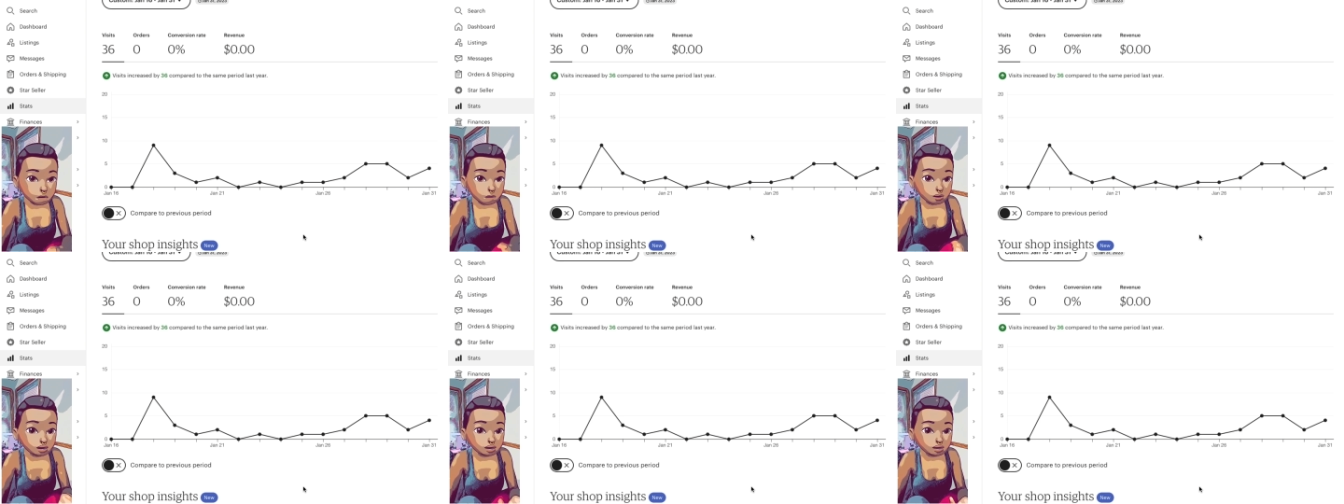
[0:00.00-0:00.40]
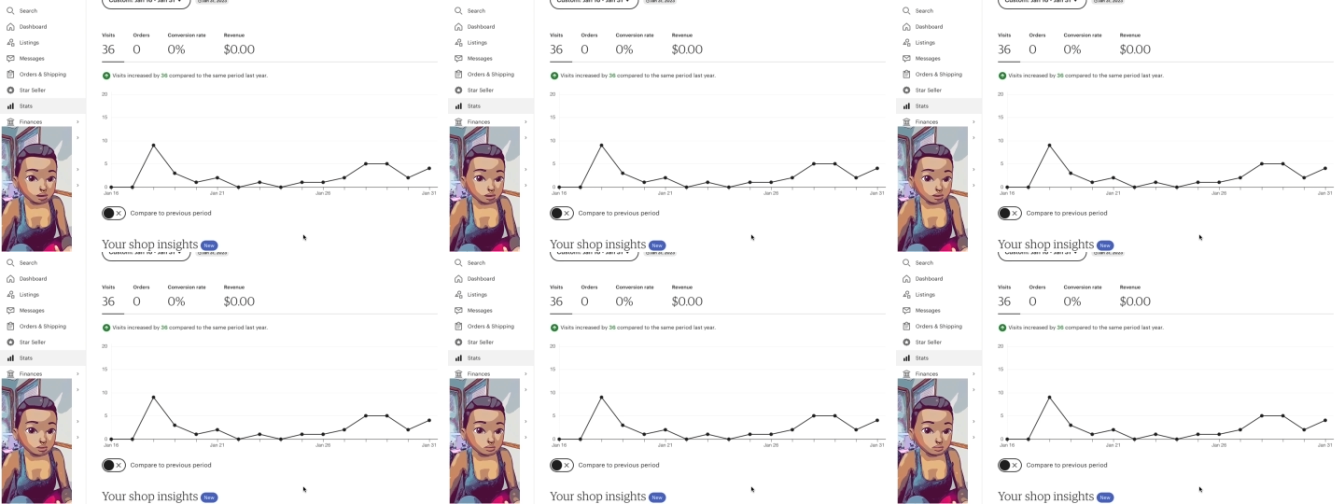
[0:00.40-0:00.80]
I
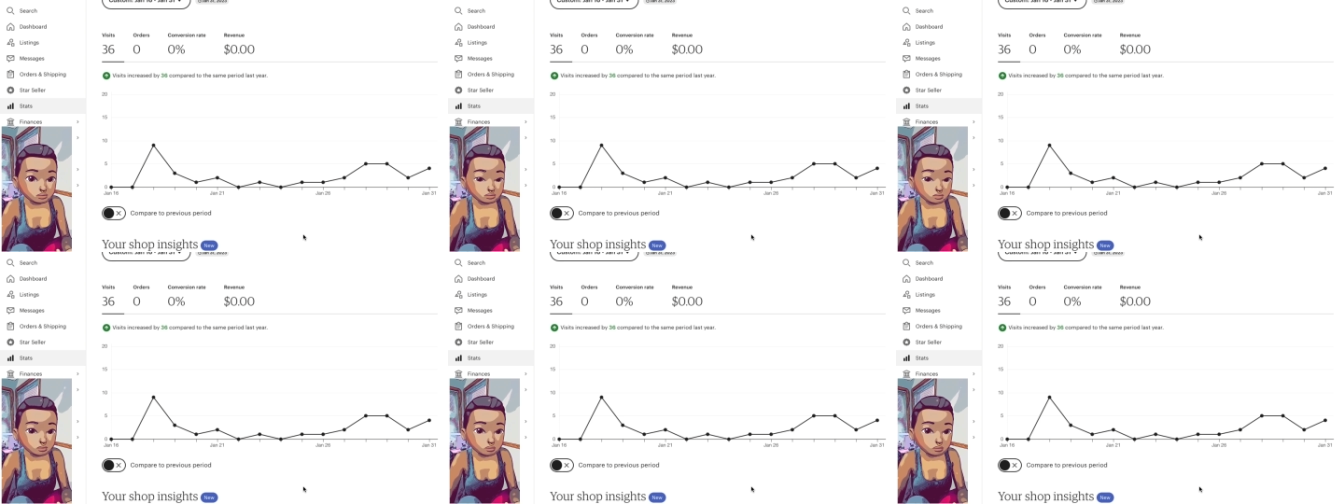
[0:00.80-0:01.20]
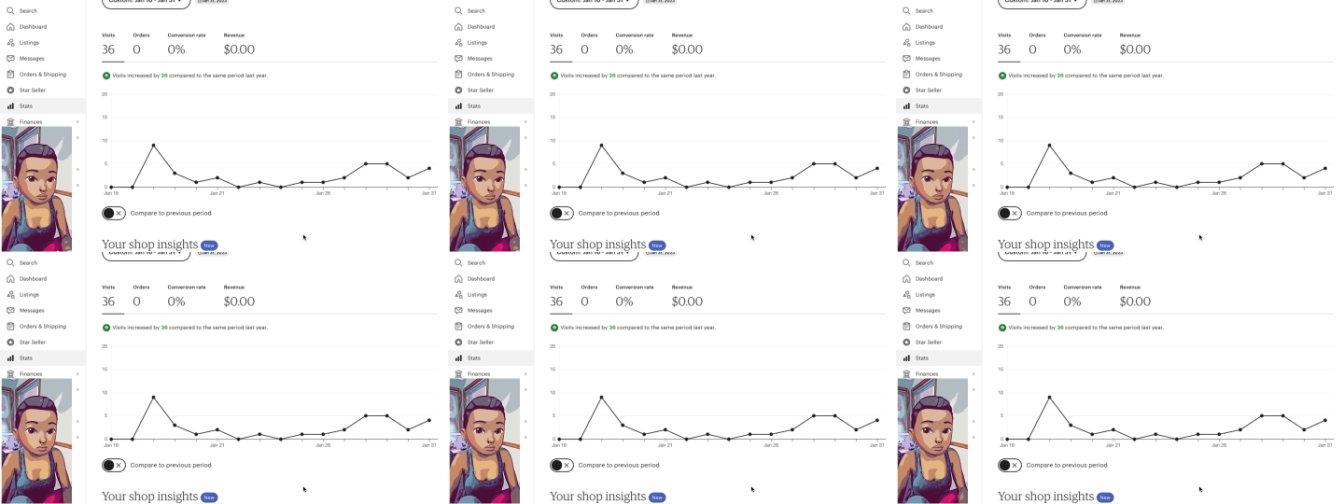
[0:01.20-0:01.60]
have
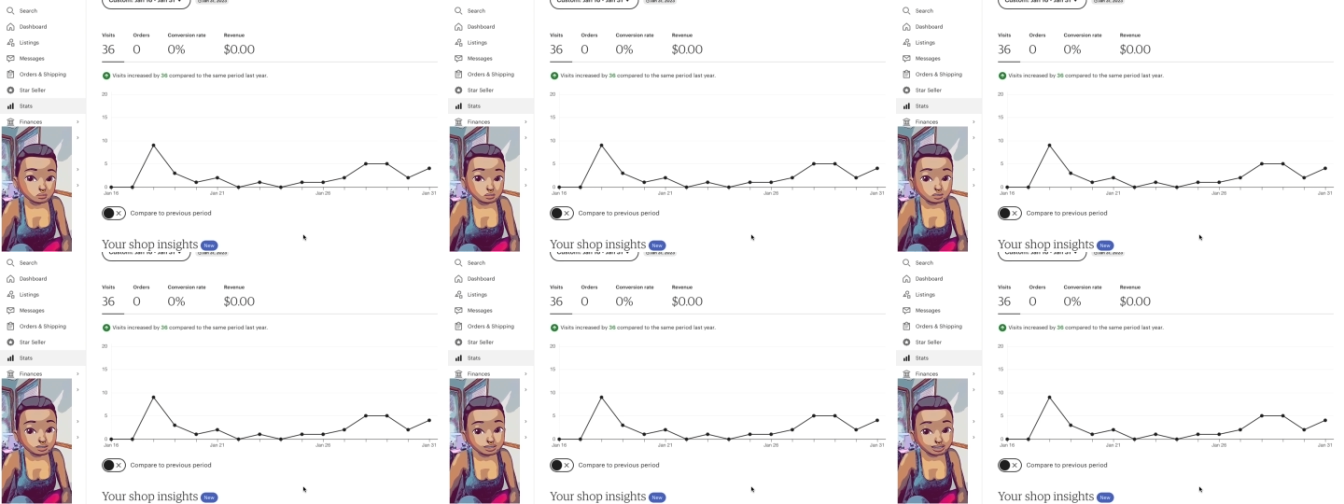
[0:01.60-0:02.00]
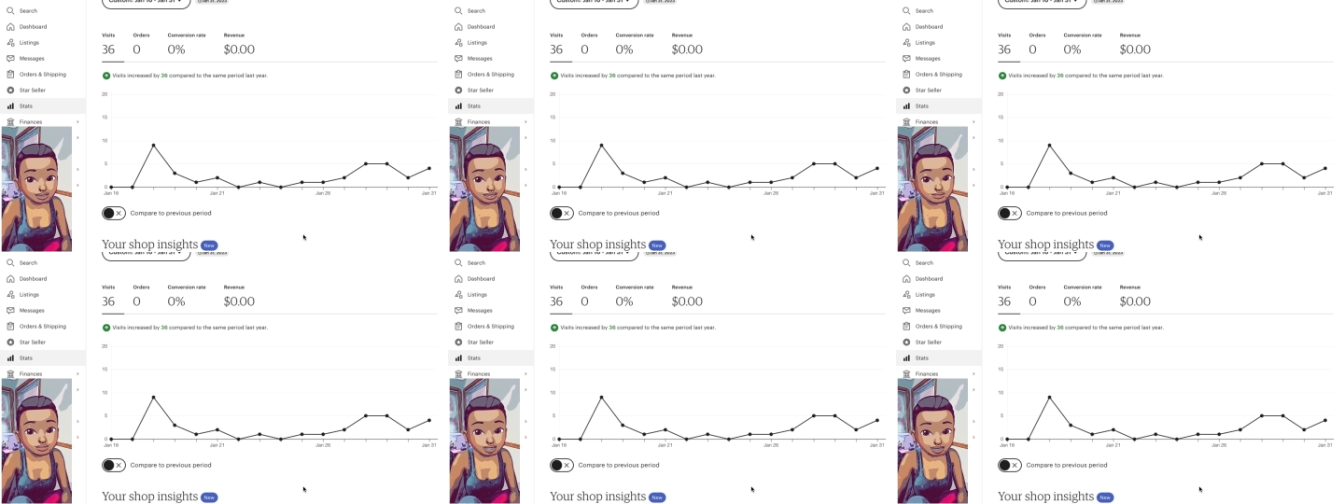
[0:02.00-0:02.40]

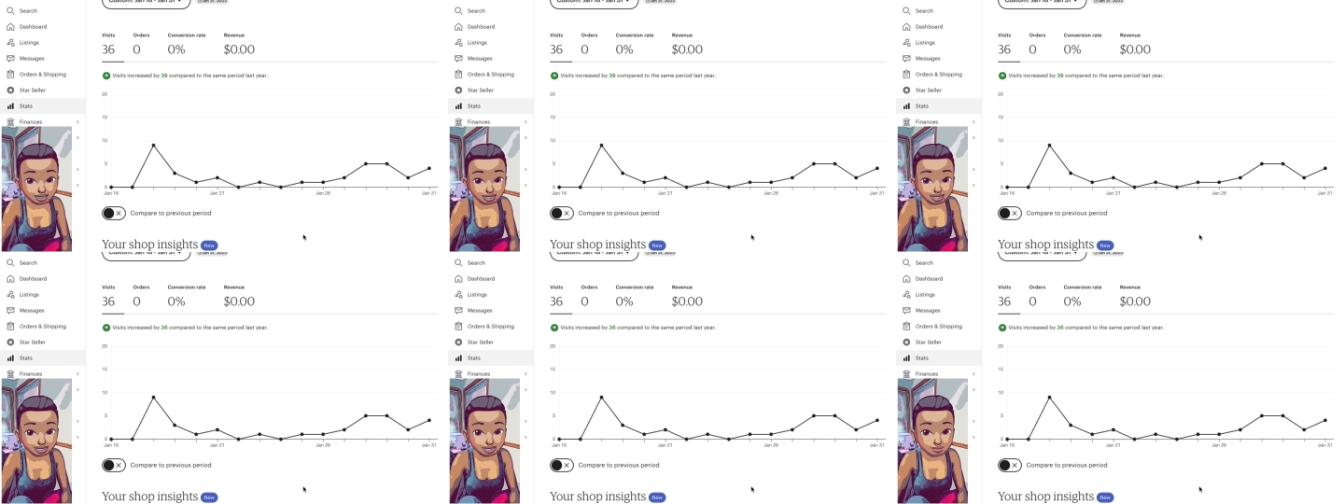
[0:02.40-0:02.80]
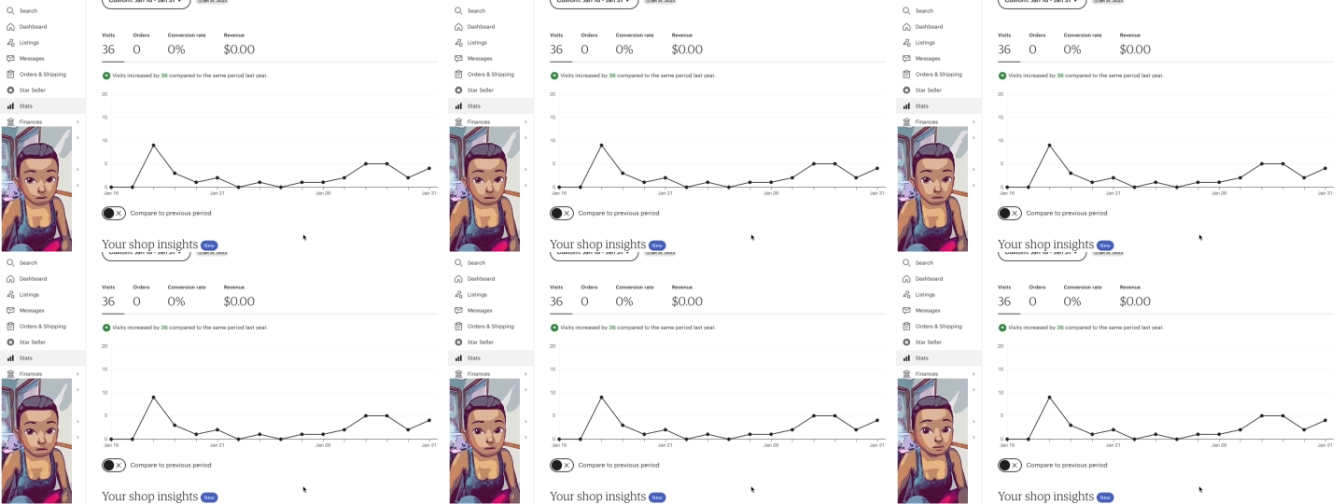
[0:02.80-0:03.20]
36 visits,
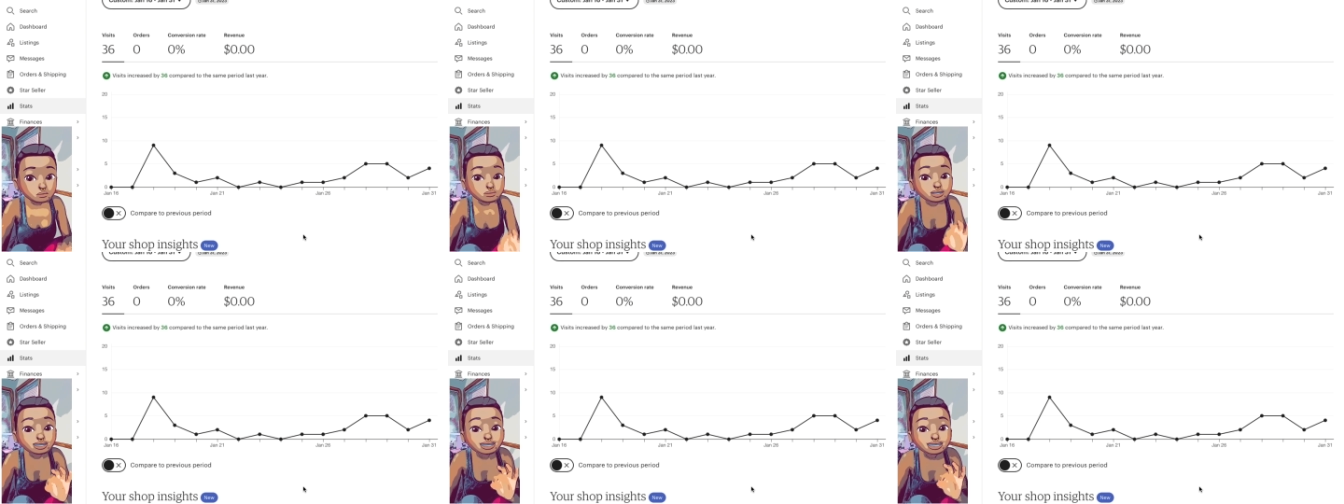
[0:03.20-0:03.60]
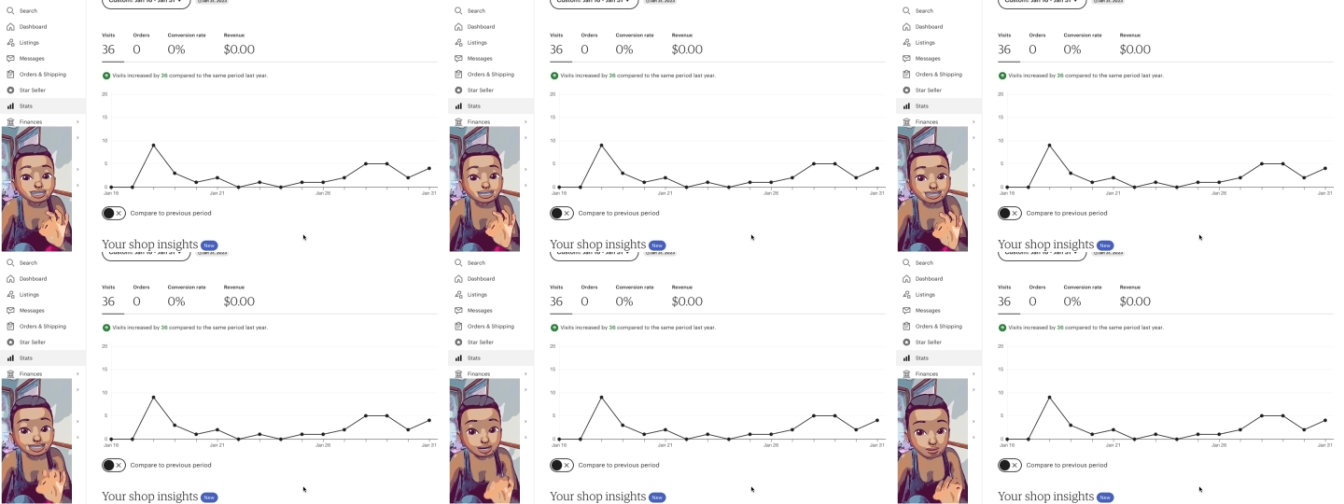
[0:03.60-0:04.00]

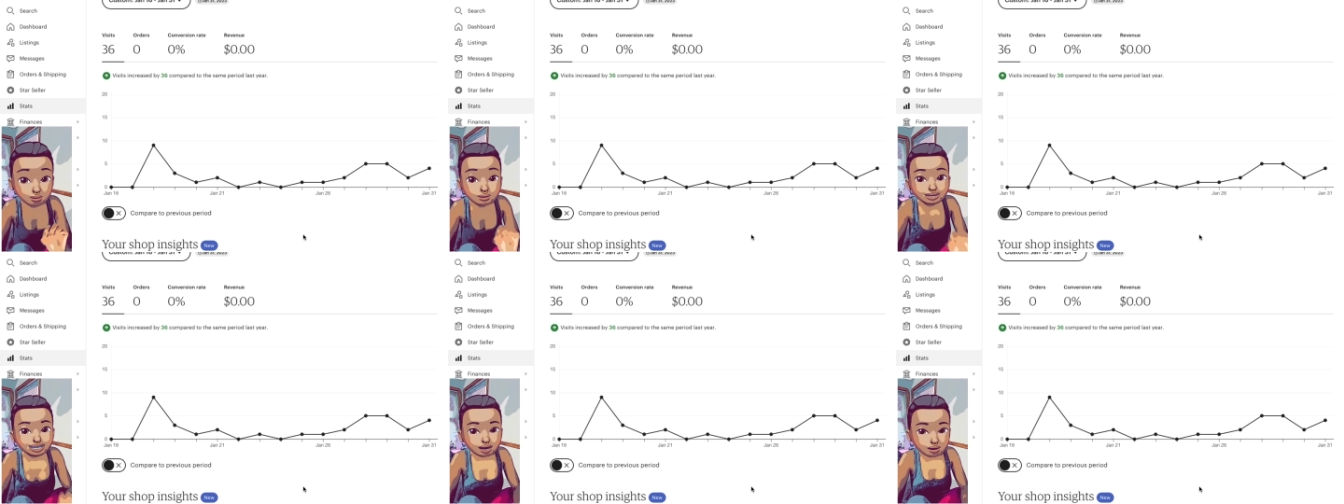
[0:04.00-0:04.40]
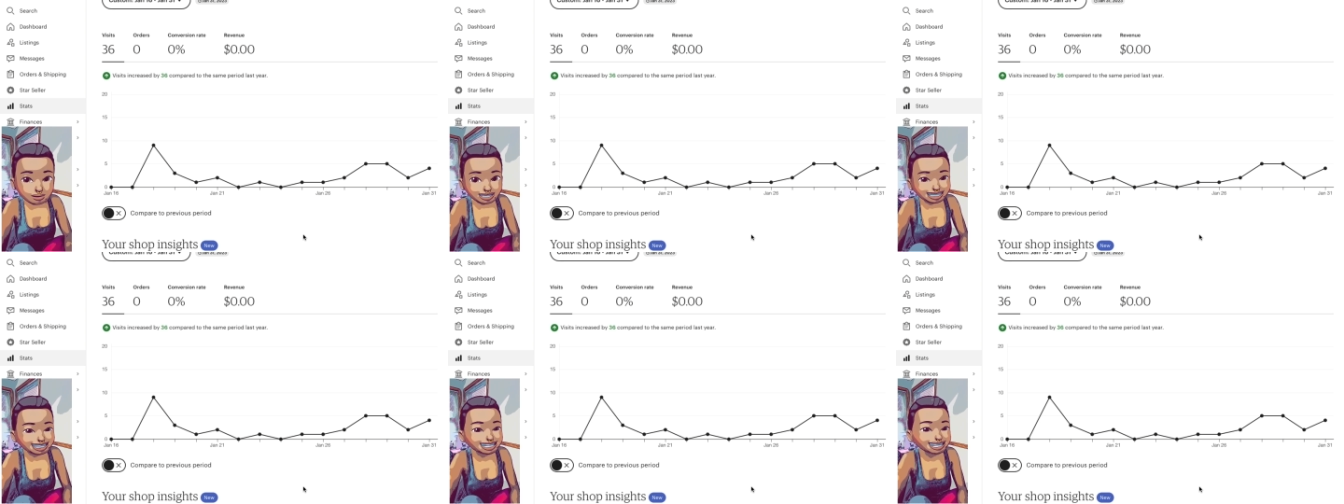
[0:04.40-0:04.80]
0 sales.